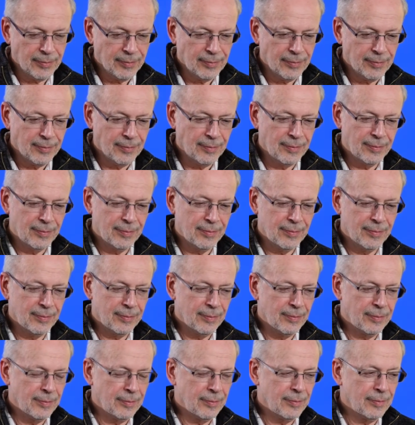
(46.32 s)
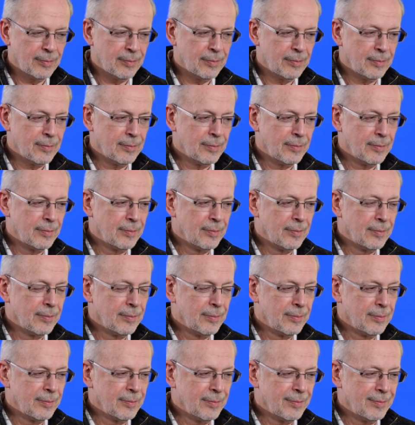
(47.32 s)

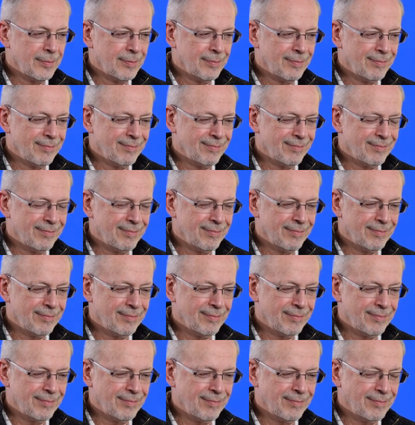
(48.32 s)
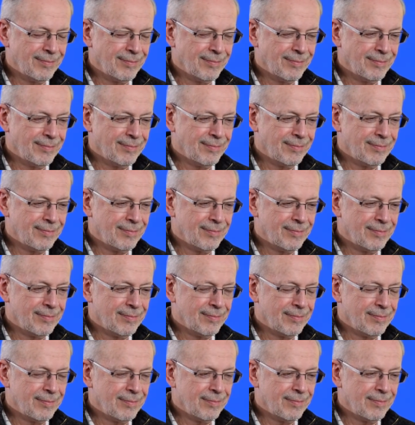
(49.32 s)

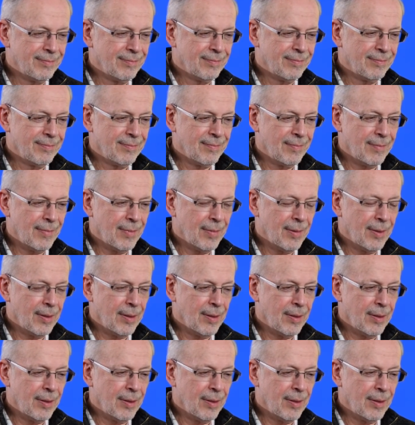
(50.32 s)
[no speech]